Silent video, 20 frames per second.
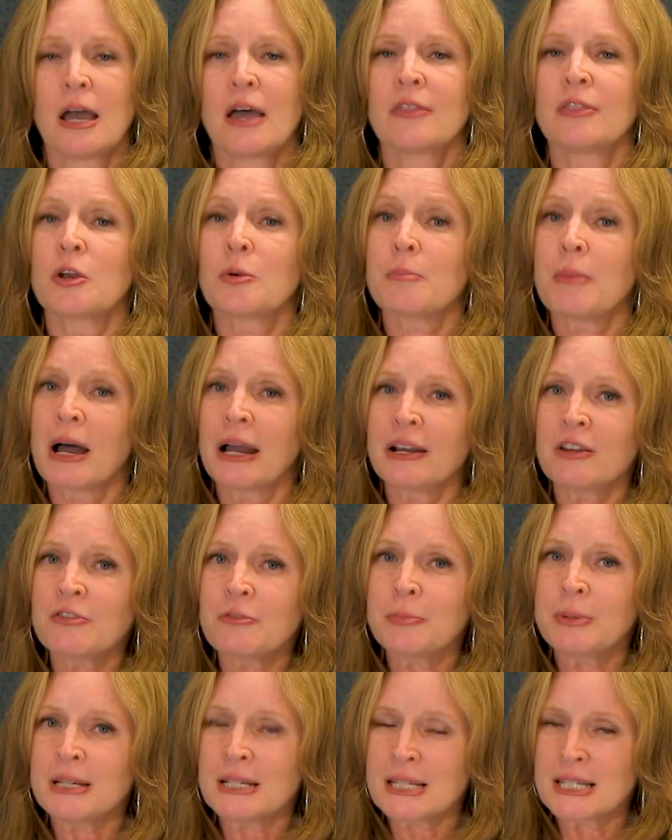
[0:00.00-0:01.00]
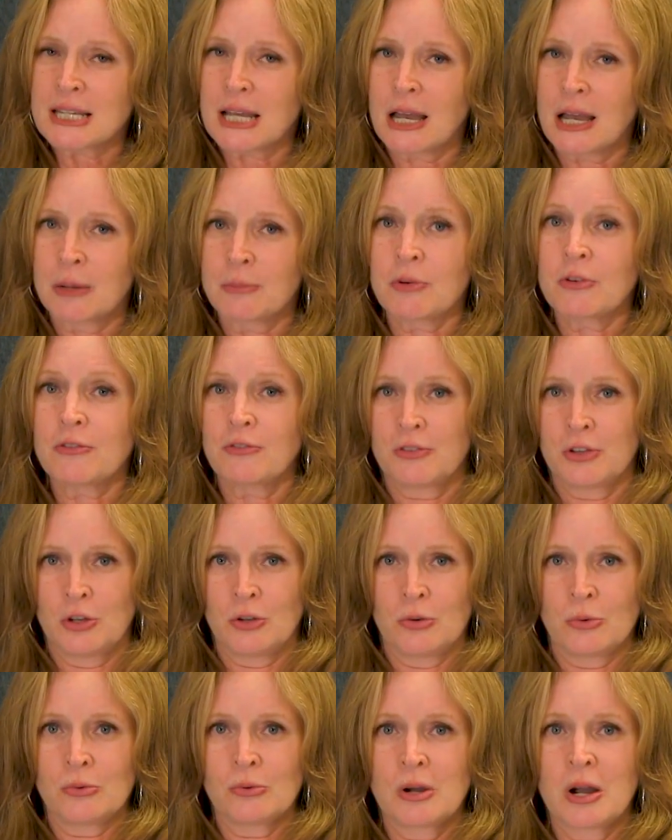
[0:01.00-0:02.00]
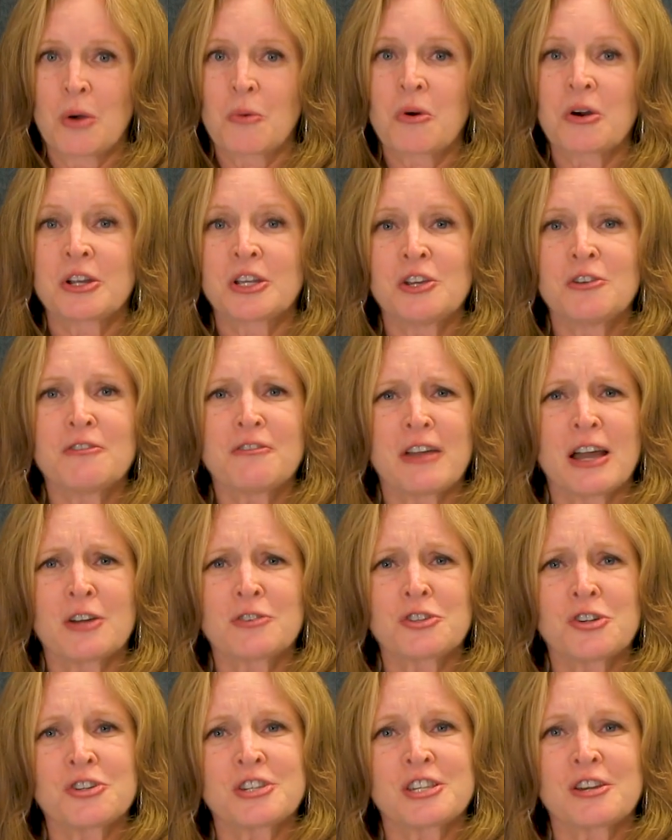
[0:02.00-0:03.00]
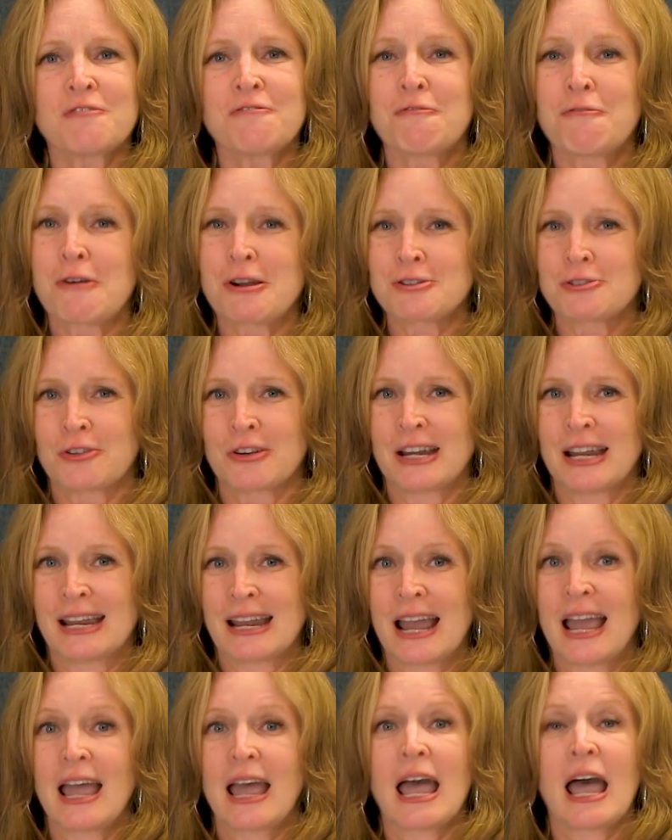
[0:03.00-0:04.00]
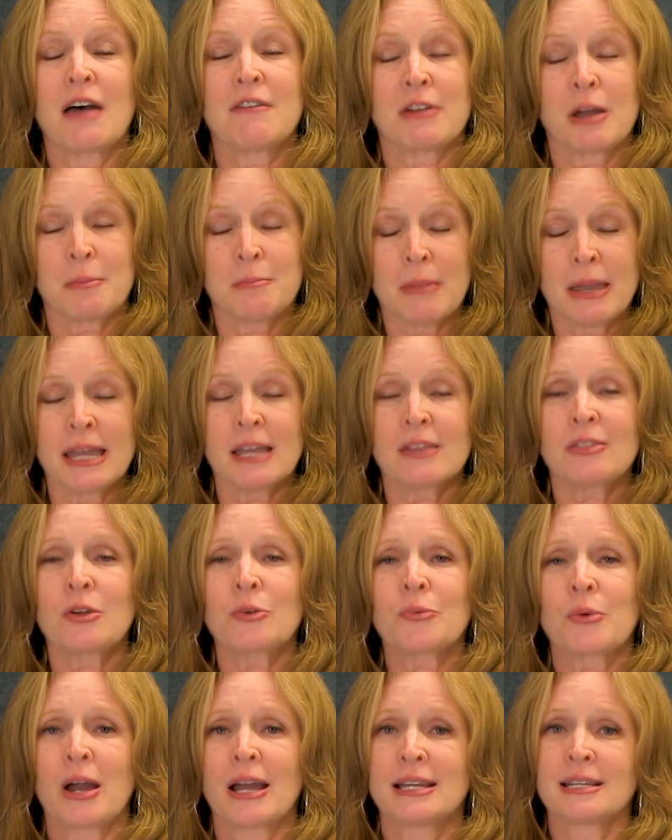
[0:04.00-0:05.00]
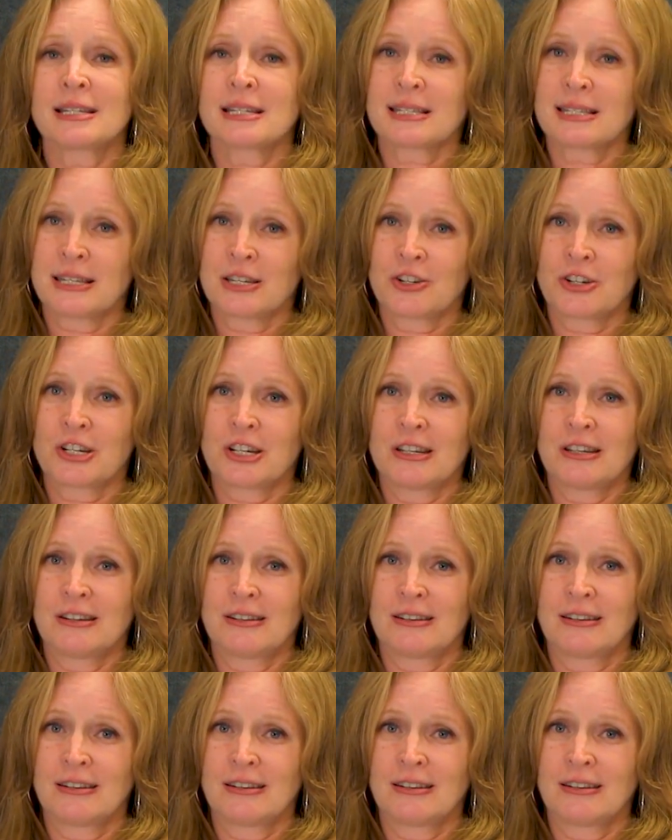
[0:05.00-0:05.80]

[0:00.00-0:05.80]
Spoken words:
There might have been a time or few where you found yourself wondering, have I made the right decision?